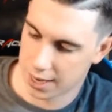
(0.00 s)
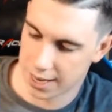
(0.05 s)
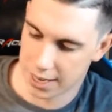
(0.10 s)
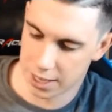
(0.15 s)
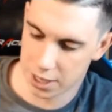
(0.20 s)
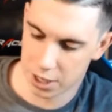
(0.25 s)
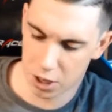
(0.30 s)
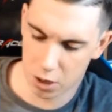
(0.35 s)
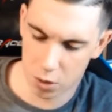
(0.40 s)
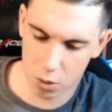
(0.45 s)

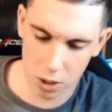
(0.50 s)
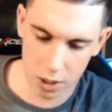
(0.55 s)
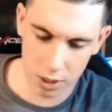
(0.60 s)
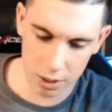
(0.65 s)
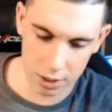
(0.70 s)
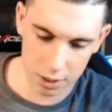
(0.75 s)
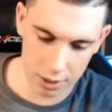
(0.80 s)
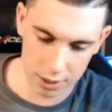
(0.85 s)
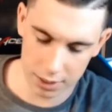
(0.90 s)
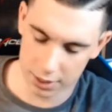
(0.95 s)
And you know
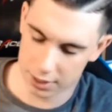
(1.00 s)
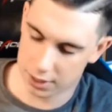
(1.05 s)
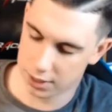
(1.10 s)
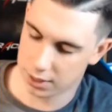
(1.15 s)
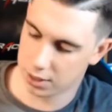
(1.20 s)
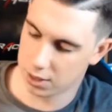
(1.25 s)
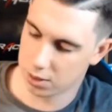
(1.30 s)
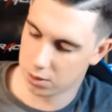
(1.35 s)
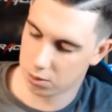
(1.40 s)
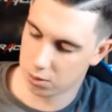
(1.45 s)
what? This
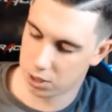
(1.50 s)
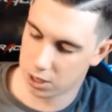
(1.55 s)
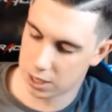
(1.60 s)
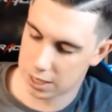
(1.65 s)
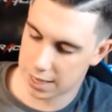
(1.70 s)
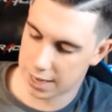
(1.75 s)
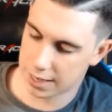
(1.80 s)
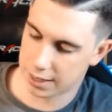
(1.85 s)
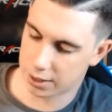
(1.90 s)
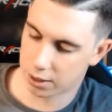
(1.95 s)
isn't really
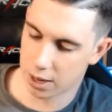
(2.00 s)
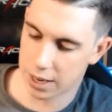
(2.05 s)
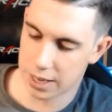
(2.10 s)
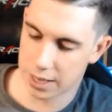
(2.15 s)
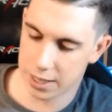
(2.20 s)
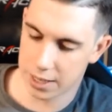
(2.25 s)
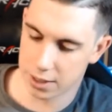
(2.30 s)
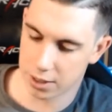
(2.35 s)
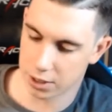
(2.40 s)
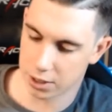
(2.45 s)
that great
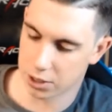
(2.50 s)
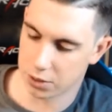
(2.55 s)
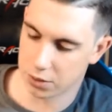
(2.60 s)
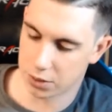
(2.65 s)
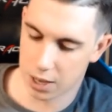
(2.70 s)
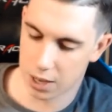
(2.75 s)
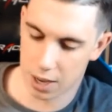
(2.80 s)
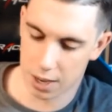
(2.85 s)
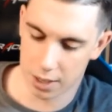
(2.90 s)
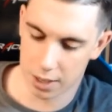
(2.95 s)
either.
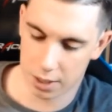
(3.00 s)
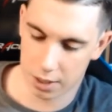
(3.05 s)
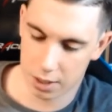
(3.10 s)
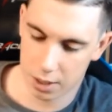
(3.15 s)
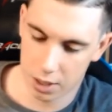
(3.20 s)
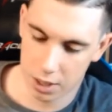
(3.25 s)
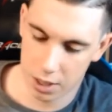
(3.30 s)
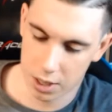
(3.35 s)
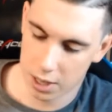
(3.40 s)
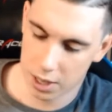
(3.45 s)
You've got
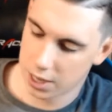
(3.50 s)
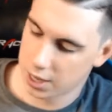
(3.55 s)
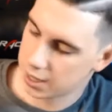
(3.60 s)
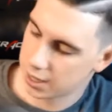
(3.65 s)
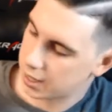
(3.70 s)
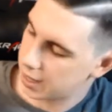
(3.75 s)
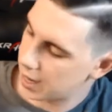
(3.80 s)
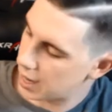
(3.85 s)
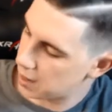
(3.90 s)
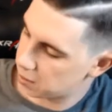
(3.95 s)

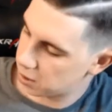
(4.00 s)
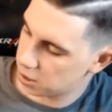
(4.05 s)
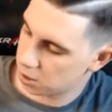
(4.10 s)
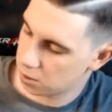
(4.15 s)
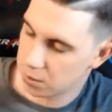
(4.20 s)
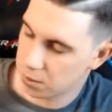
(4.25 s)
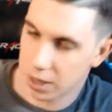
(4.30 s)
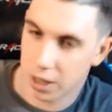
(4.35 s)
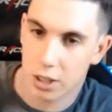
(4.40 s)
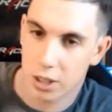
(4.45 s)
Captain
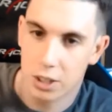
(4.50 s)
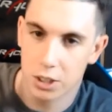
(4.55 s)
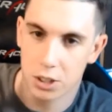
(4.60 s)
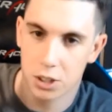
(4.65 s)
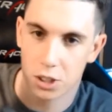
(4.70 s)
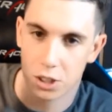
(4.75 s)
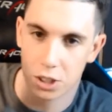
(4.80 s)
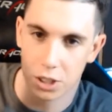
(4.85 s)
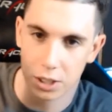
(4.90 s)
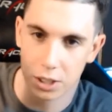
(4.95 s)

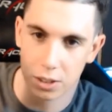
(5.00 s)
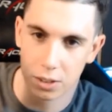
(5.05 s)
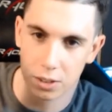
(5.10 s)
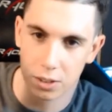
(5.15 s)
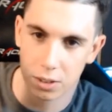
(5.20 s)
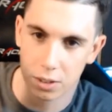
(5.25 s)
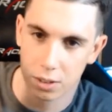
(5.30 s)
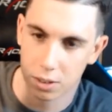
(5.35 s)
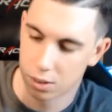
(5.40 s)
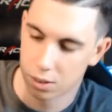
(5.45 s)
America's
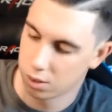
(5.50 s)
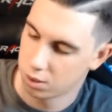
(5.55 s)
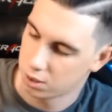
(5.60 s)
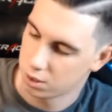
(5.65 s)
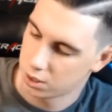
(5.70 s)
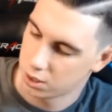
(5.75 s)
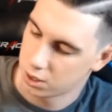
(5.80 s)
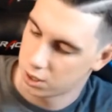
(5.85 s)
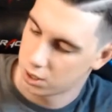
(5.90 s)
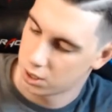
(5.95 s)
shield,
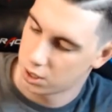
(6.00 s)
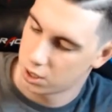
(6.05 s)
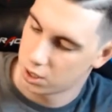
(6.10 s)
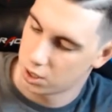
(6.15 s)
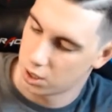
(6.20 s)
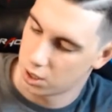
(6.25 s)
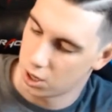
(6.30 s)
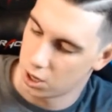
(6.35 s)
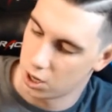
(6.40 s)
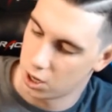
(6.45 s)

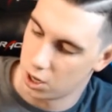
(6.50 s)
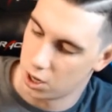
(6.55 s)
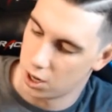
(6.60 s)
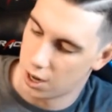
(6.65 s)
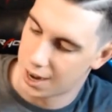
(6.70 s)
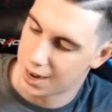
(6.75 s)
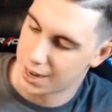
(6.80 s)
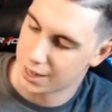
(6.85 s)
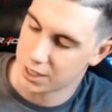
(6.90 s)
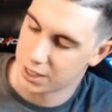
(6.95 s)

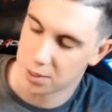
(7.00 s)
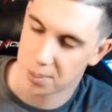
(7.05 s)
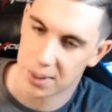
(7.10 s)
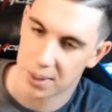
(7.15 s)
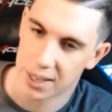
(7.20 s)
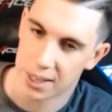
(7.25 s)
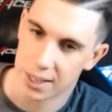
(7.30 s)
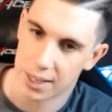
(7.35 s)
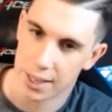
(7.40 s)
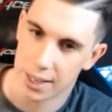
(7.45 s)
Iron
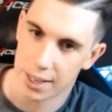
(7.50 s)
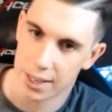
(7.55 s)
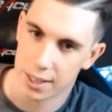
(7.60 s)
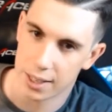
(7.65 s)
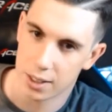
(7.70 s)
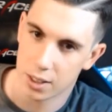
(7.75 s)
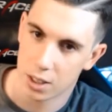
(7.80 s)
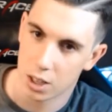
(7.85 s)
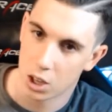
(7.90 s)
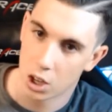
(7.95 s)
Man
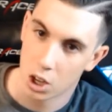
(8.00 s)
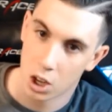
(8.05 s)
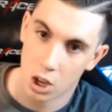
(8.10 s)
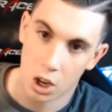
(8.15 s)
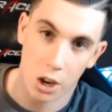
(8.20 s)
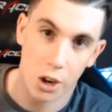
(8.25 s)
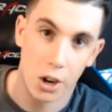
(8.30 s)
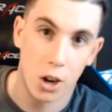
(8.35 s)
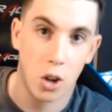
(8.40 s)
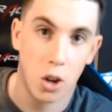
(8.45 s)
head,
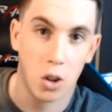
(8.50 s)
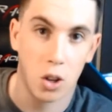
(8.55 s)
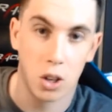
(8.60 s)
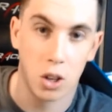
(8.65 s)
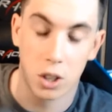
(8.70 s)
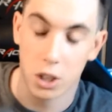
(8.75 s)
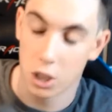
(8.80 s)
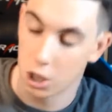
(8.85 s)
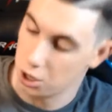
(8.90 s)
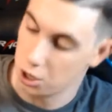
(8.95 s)
and oh
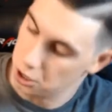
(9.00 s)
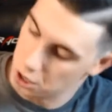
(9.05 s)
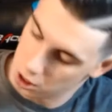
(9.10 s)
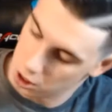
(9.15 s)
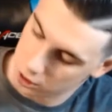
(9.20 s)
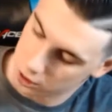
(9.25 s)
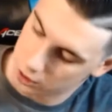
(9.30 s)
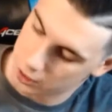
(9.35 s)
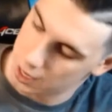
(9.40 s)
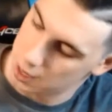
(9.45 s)
look,
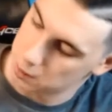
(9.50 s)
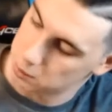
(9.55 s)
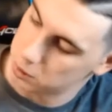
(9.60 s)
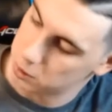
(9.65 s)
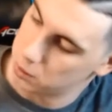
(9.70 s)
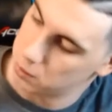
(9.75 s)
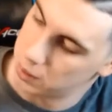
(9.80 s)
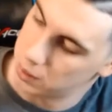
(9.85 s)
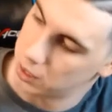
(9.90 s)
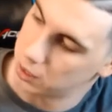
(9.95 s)
another
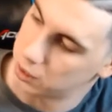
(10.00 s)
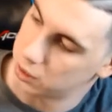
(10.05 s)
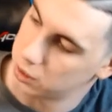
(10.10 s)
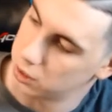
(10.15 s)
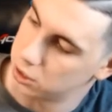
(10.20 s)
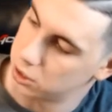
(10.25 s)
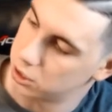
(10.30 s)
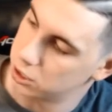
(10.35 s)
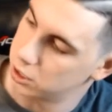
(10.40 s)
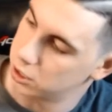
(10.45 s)
Captain
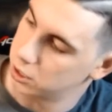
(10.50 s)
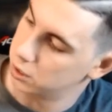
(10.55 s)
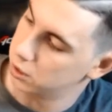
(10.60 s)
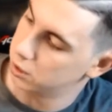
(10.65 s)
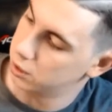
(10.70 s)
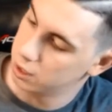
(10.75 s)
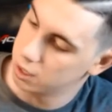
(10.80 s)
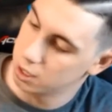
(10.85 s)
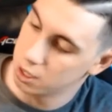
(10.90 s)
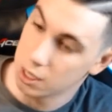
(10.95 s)
America's
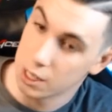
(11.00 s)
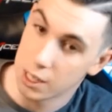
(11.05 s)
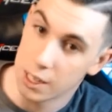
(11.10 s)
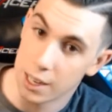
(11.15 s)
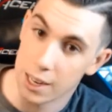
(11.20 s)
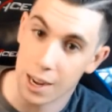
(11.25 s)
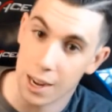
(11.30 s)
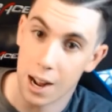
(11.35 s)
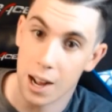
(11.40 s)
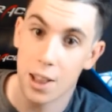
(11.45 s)
shield,
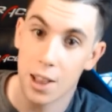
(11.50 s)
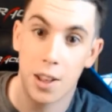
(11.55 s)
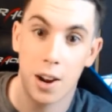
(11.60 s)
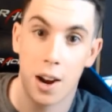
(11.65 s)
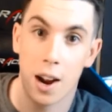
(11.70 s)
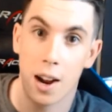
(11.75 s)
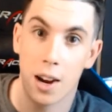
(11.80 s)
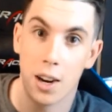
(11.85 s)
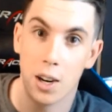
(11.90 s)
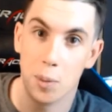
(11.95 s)
another
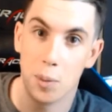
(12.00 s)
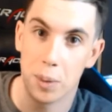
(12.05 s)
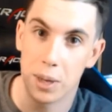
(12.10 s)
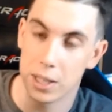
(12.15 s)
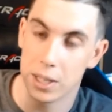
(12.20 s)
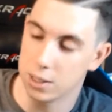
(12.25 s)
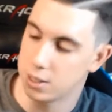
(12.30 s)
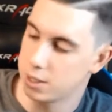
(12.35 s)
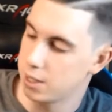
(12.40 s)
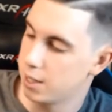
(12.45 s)
Iron
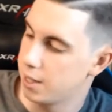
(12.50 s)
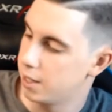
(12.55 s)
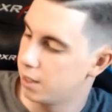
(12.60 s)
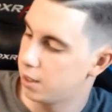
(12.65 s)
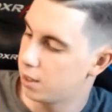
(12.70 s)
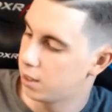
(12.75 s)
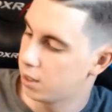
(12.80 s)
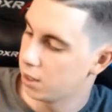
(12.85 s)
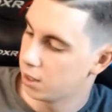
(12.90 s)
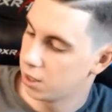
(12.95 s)
Man's
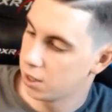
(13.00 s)
head,